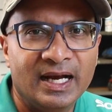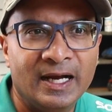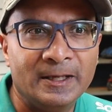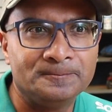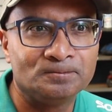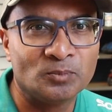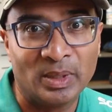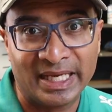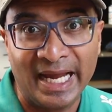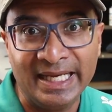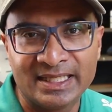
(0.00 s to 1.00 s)

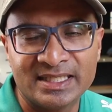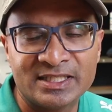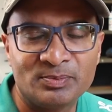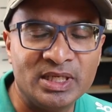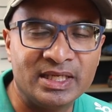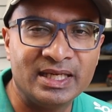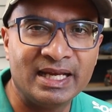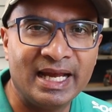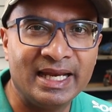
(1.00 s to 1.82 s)
mechanically speaking,